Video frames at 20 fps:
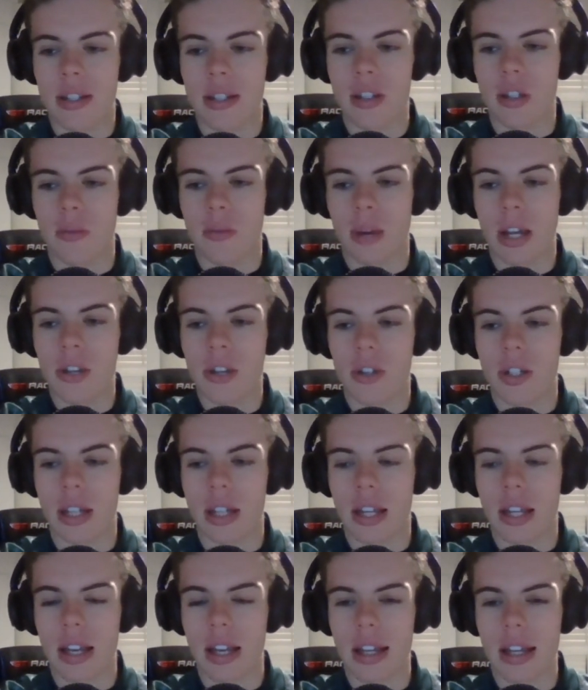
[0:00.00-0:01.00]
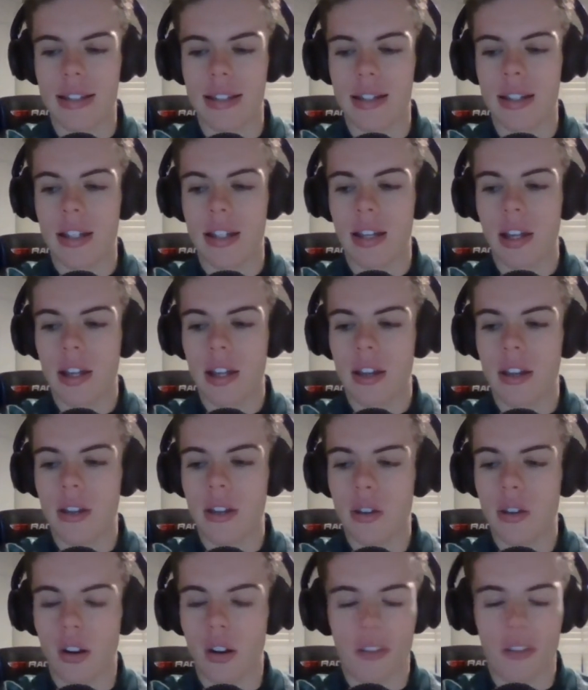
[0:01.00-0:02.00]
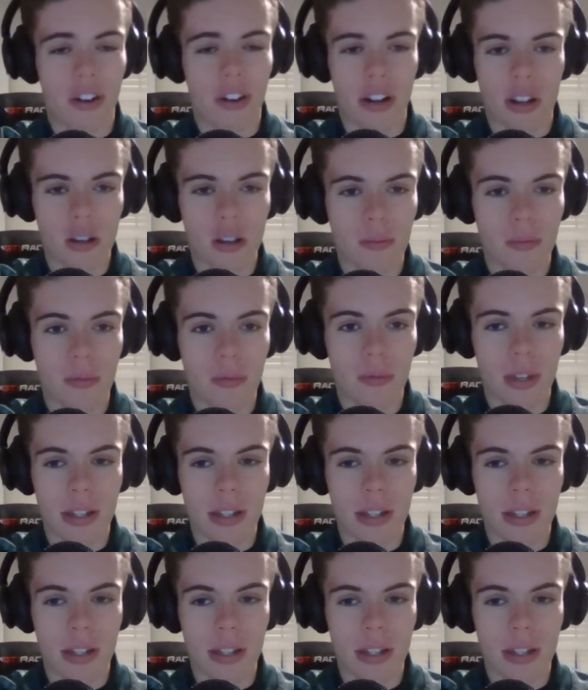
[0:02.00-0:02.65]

situation. He's not very good.